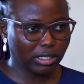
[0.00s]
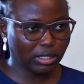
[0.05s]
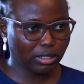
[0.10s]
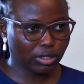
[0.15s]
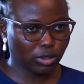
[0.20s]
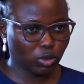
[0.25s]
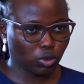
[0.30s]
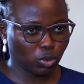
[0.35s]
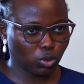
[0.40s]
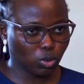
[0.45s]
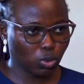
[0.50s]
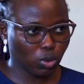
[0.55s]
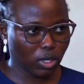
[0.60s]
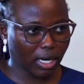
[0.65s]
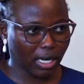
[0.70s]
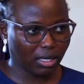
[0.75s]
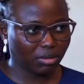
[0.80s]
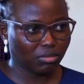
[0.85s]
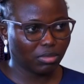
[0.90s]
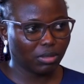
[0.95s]
these two
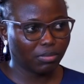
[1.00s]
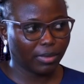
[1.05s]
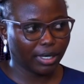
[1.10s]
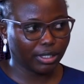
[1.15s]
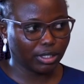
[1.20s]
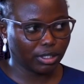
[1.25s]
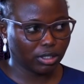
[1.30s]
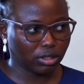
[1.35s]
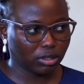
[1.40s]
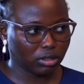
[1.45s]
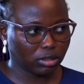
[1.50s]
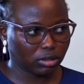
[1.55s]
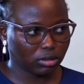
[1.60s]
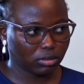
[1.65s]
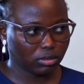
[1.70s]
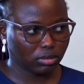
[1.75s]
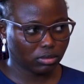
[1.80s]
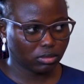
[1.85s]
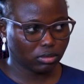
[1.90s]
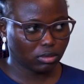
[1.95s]
can be managed,
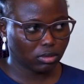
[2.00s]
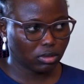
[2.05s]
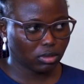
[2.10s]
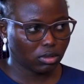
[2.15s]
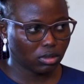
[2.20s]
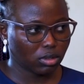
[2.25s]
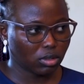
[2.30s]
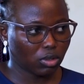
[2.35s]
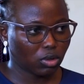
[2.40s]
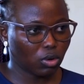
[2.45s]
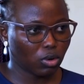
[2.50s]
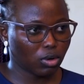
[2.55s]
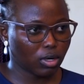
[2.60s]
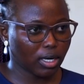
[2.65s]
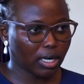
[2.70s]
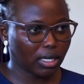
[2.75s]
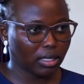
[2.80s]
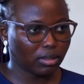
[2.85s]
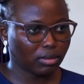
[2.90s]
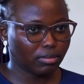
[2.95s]
or
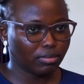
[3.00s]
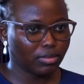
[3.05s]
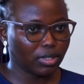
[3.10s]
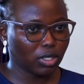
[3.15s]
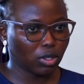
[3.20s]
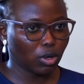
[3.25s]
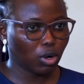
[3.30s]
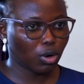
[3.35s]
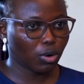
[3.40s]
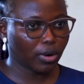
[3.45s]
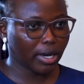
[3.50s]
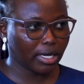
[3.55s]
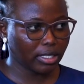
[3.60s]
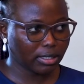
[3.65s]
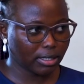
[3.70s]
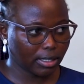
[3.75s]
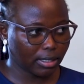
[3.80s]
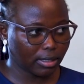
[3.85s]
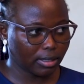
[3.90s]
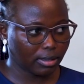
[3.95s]
can be
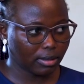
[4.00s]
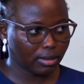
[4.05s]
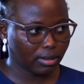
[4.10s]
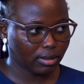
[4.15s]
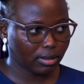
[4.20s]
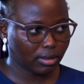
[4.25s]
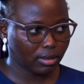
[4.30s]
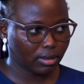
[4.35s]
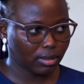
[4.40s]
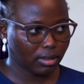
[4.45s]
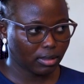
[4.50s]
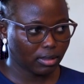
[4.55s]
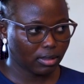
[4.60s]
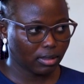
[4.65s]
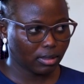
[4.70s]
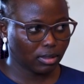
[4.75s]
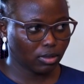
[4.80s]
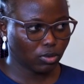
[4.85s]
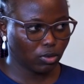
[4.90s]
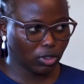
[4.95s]
corrected.
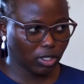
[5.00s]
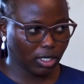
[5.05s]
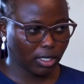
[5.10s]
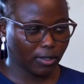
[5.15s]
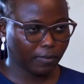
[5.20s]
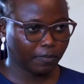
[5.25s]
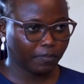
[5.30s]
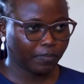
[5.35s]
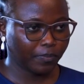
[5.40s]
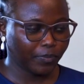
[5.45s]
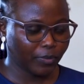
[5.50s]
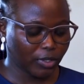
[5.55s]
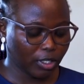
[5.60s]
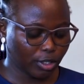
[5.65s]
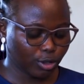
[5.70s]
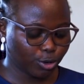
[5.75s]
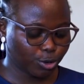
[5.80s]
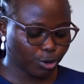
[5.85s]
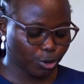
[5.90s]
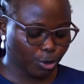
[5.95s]
Okay.
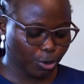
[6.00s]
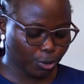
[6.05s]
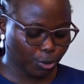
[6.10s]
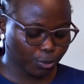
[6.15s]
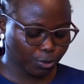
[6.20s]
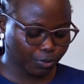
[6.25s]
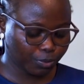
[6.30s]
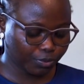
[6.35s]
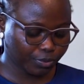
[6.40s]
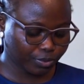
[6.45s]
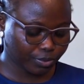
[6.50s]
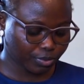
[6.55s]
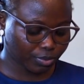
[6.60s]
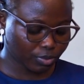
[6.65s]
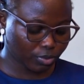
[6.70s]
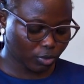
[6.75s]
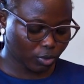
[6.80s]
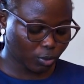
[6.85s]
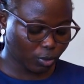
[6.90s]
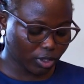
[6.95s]
So
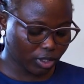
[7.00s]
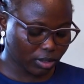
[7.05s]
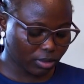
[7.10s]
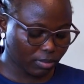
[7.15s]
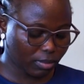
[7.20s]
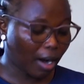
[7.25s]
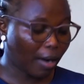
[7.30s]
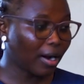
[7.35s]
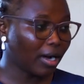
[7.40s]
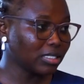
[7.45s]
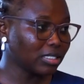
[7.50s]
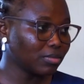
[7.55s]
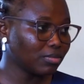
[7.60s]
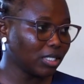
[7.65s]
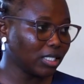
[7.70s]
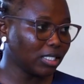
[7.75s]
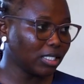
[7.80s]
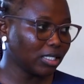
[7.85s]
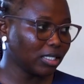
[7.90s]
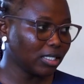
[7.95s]
with
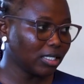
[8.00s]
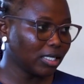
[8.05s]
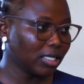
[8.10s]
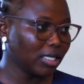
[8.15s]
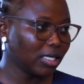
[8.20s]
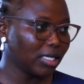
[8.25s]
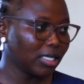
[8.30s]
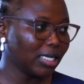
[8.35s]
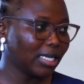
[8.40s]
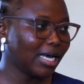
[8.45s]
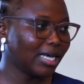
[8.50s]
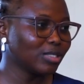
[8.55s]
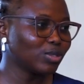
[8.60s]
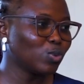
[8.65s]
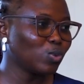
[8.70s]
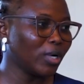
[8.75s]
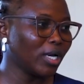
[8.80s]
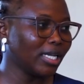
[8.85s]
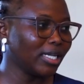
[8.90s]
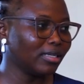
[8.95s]
marasmic,
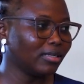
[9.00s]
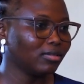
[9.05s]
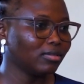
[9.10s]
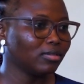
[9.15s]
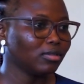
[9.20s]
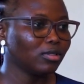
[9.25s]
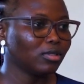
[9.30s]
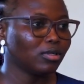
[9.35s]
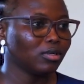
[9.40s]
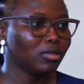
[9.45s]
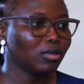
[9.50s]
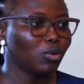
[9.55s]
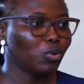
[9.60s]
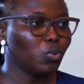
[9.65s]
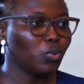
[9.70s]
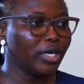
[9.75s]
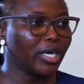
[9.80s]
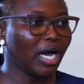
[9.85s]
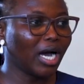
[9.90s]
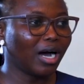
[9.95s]
that's when
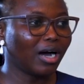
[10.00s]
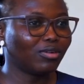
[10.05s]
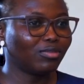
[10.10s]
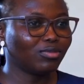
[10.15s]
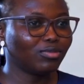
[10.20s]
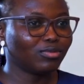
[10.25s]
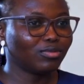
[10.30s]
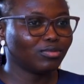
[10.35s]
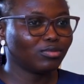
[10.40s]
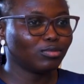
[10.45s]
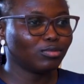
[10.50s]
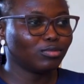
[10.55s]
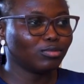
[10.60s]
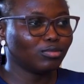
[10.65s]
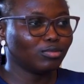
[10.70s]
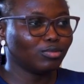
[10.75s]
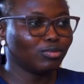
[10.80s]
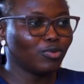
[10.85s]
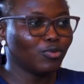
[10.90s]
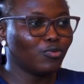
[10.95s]
we have
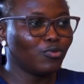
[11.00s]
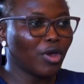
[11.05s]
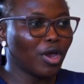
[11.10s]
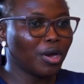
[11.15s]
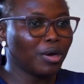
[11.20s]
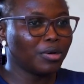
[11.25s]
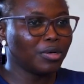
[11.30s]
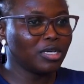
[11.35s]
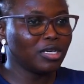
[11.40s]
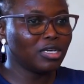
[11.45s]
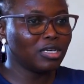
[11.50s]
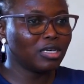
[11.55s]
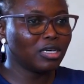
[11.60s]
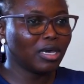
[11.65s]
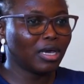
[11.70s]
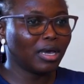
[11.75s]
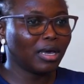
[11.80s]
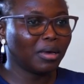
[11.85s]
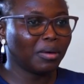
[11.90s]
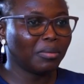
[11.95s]
very